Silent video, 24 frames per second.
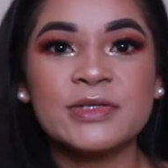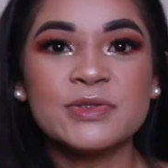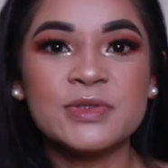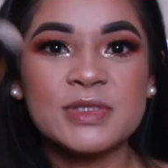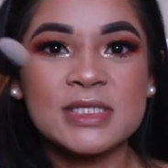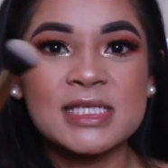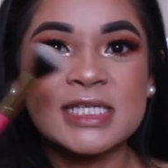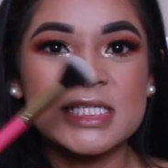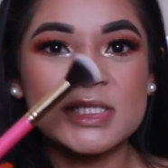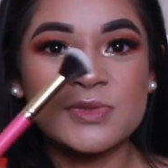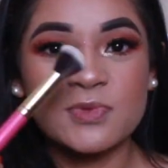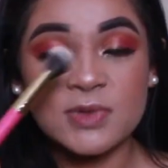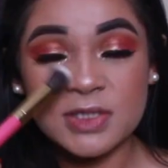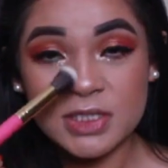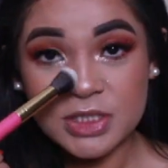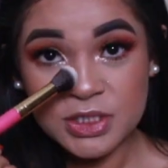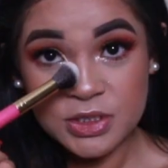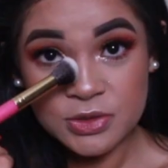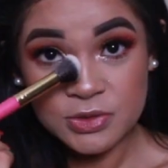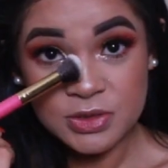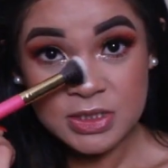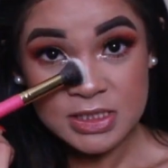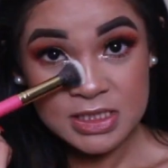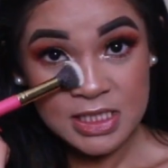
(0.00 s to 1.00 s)
I used this one
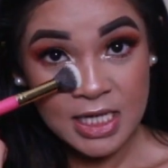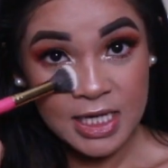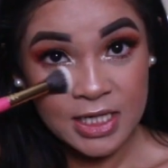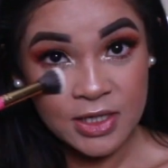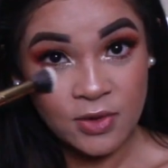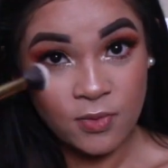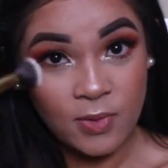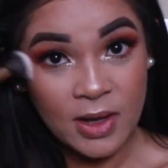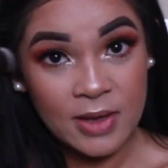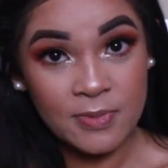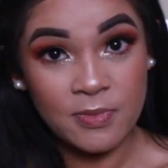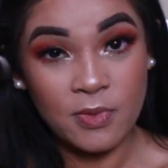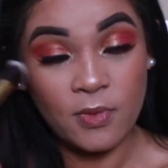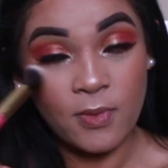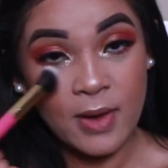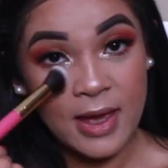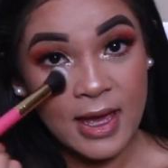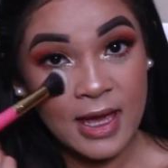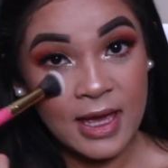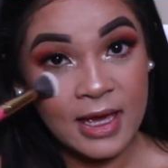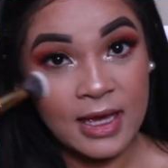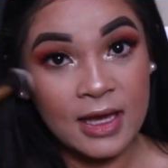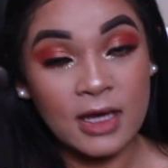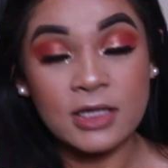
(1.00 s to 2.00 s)
to just kind of wipe
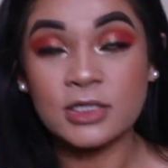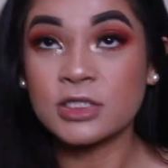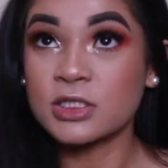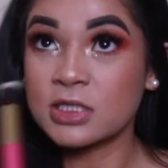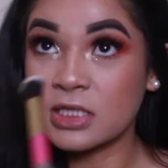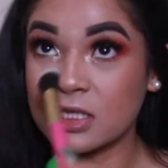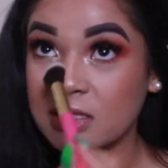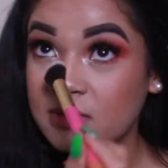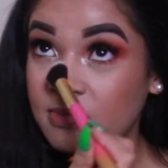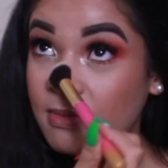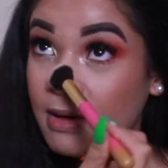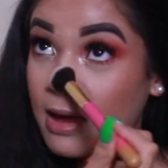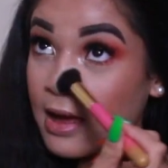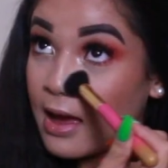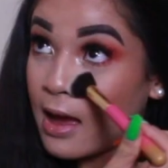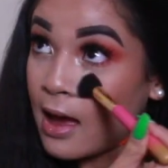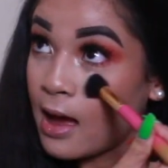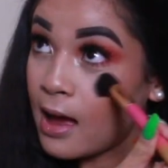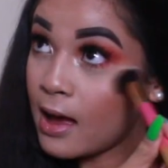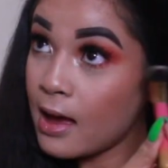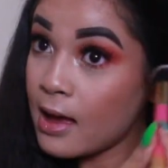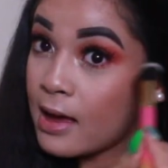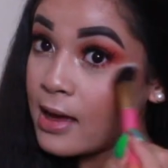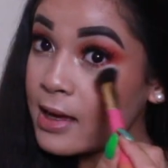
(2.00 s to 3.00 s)
away underneath my
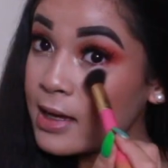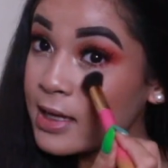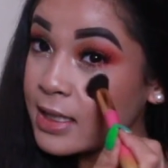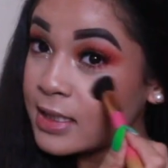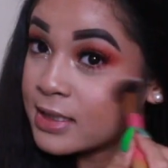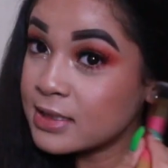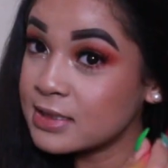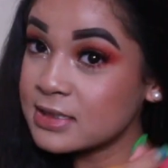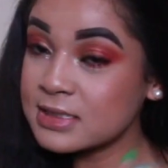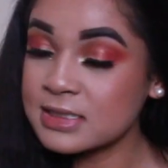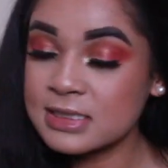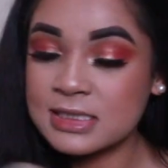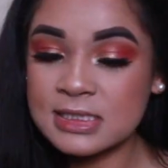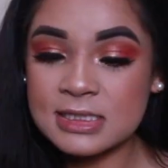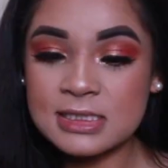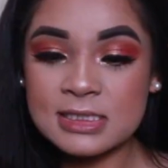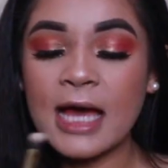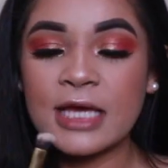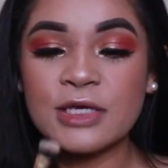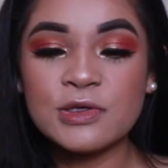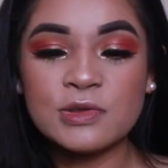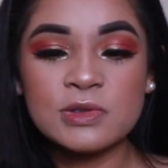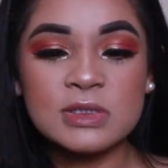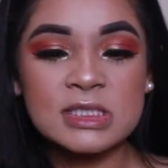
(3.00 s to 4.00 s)
eyes.
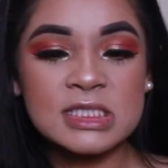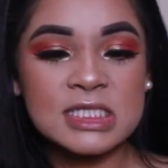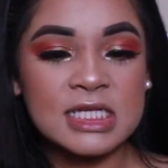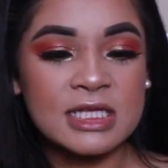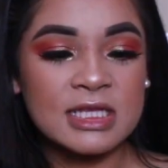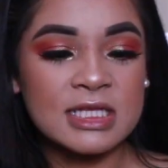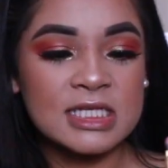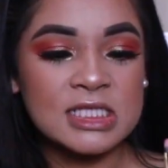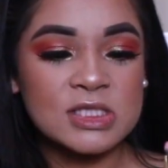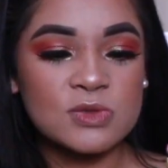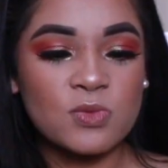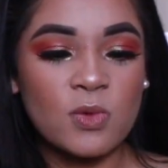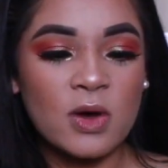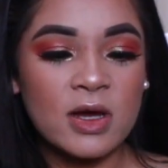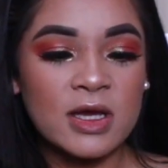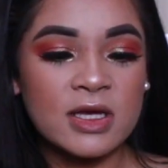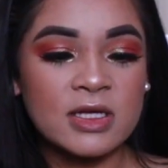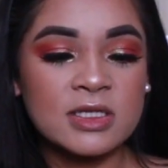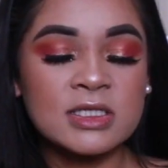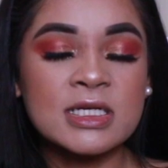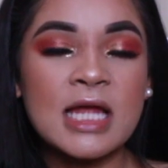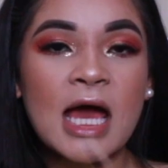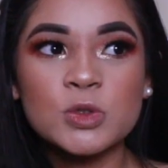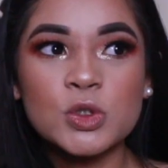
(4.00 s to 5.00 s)
I used this
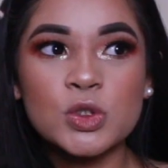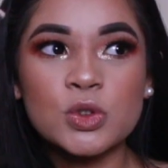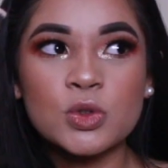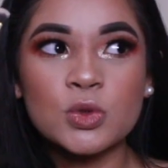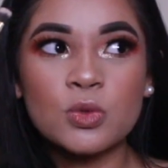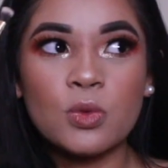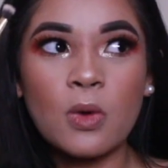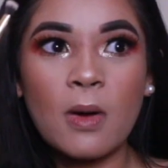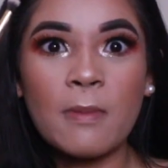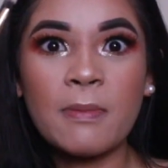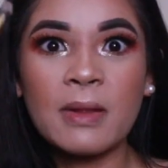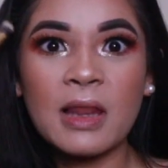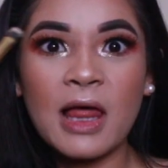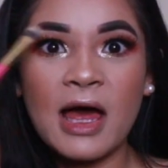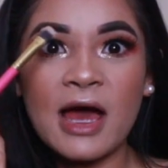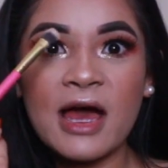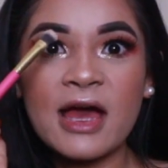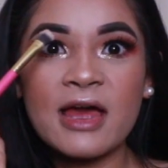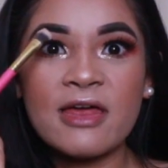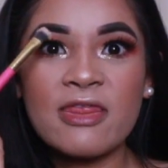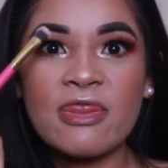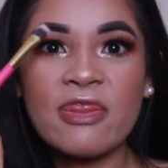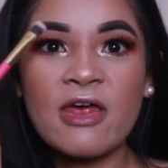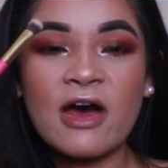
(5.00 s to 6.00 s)
one to
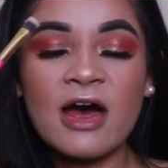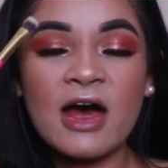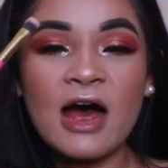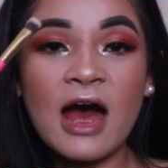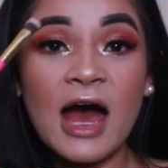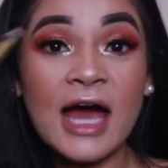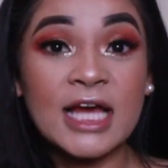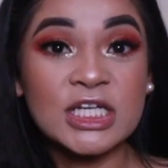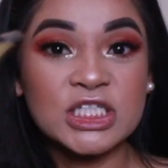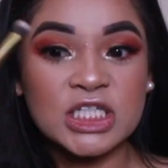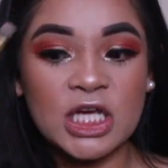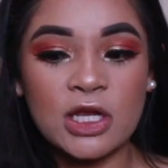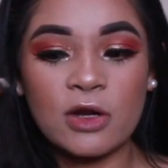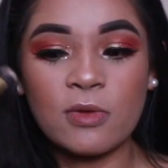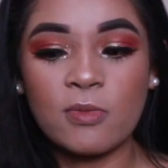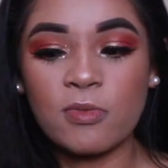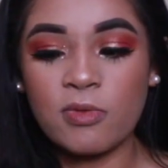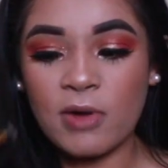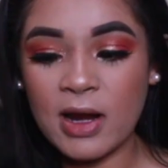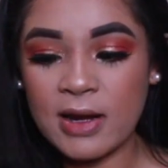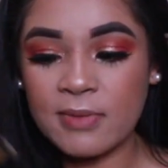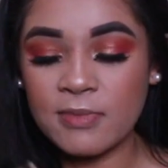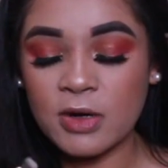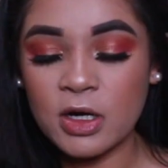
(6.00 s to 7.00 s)
apply the eyeshadow
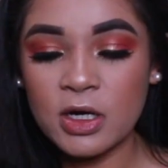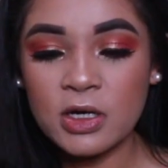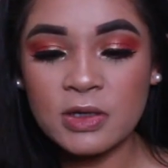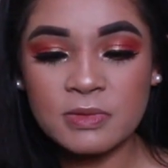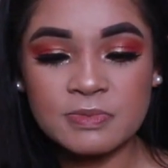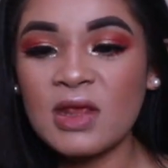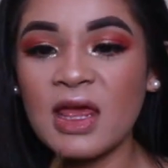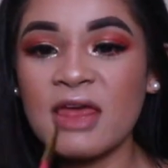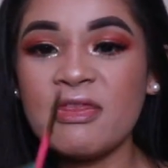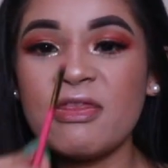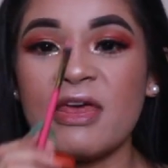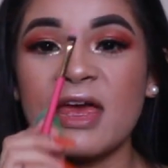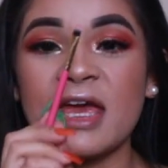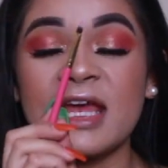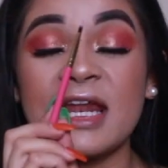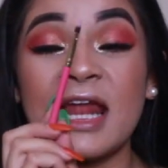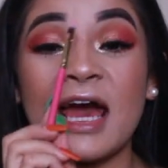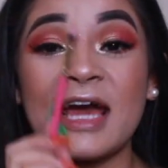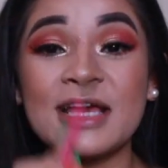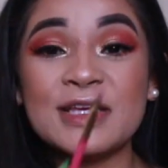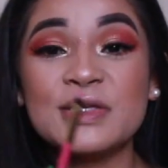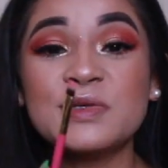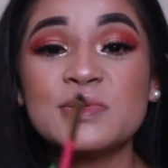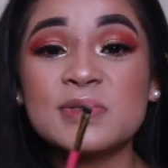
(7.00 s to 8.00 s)
primer. And then
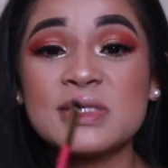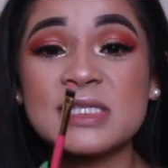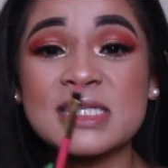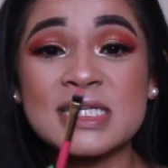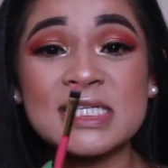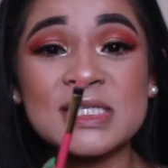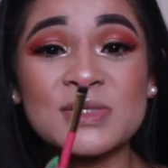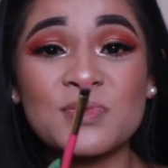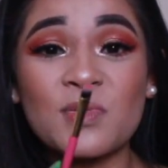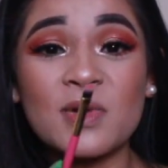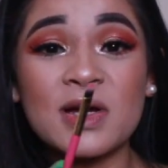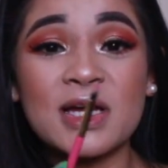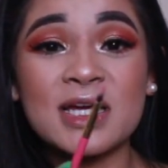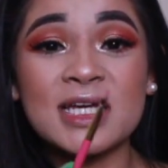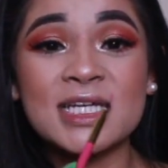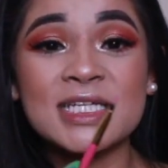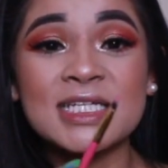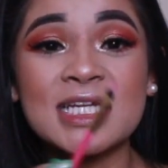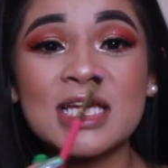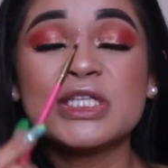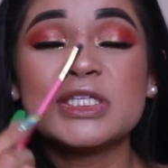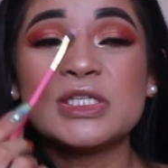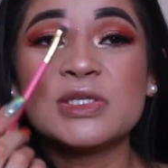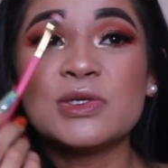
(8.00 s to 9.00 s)
I used this
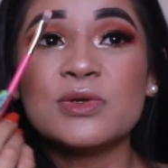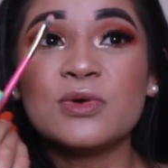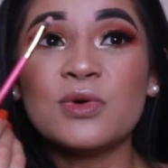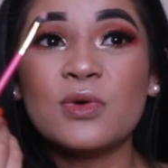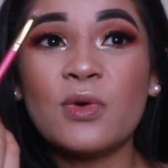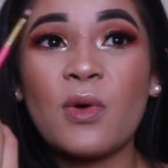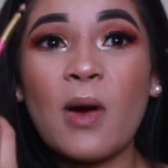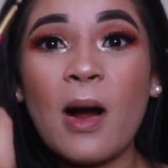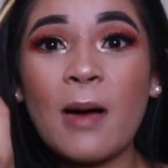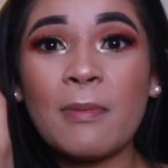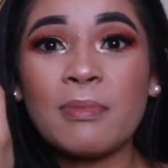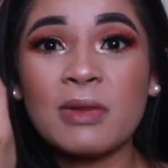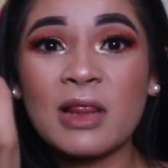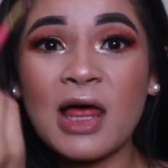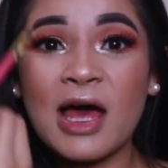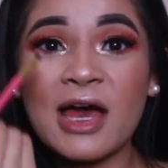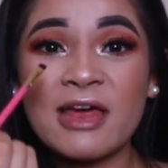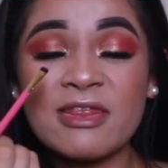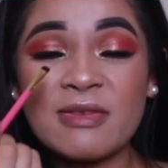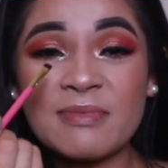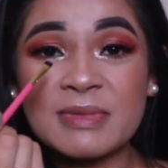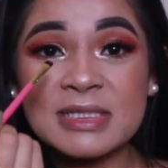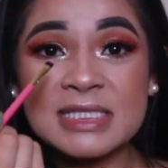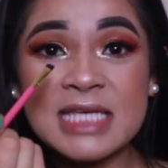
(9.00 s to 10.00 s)
one to
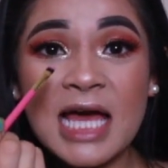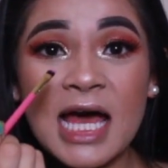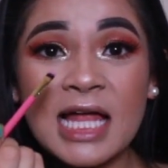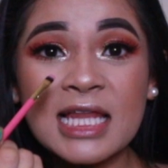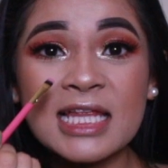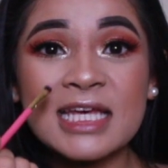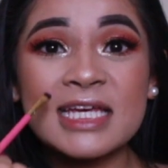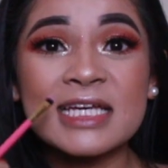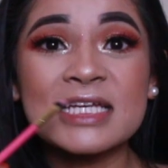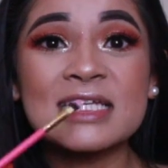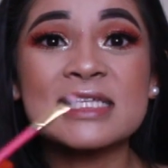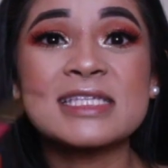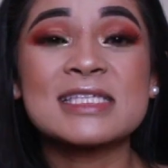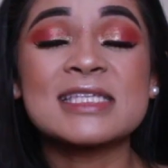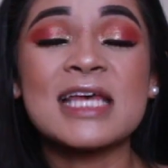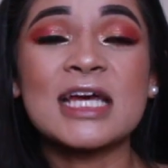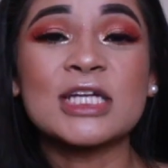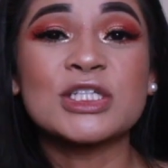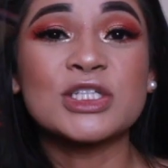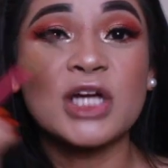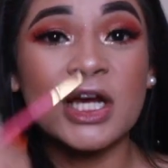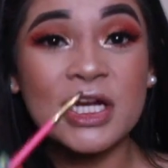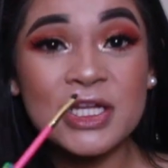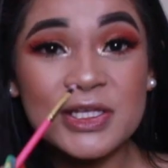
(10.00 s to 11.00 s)
apply the metallics.
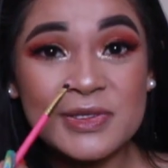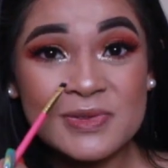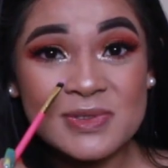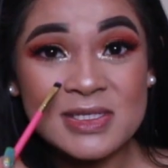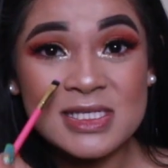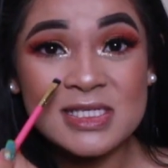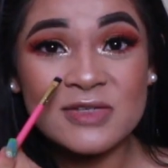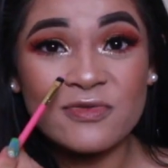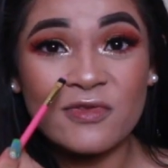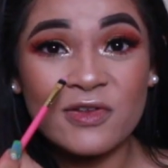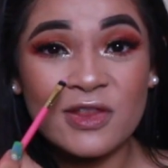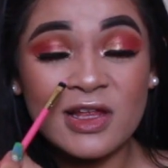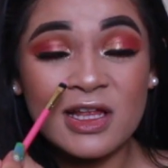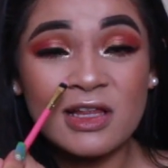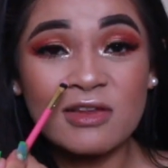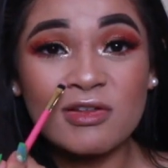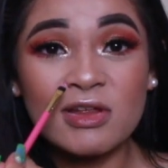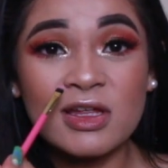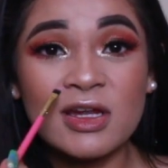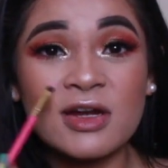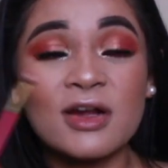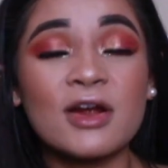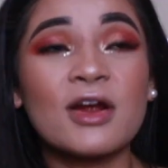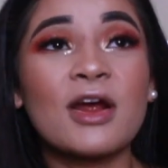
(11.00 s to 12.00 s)
I tried to use this for the
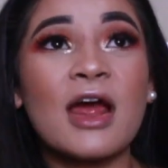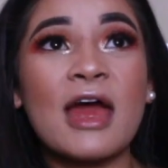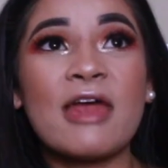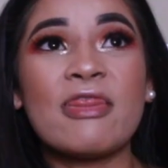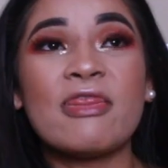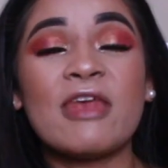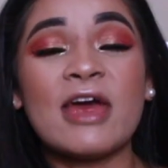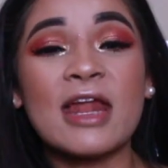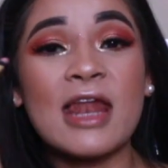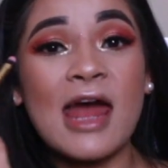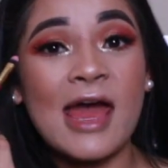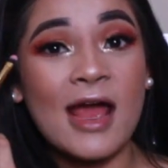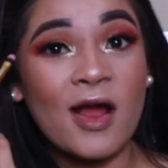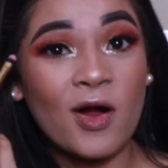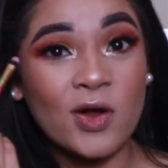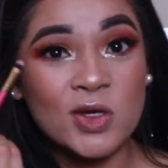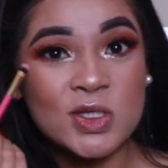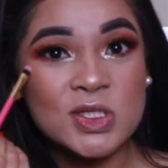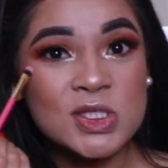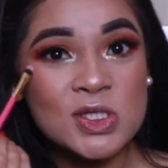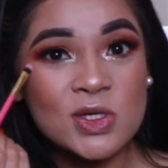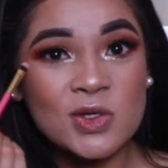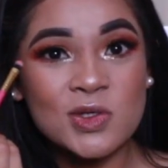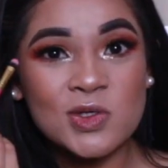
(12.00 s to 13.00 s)
glitter, and then I
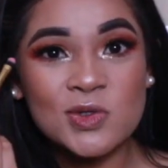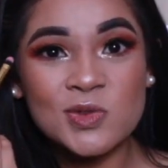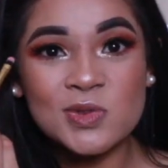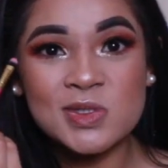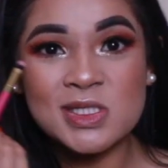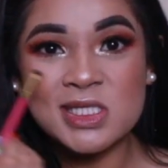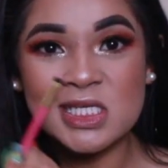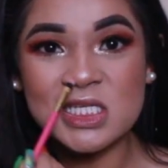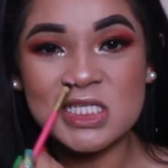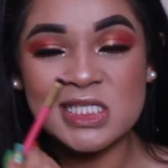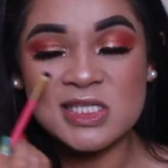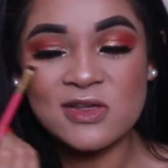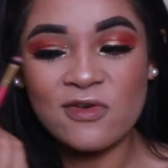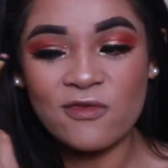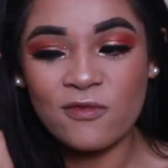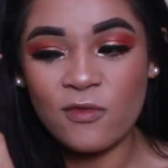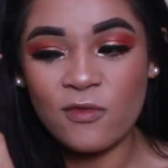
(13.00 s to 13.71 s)
also used this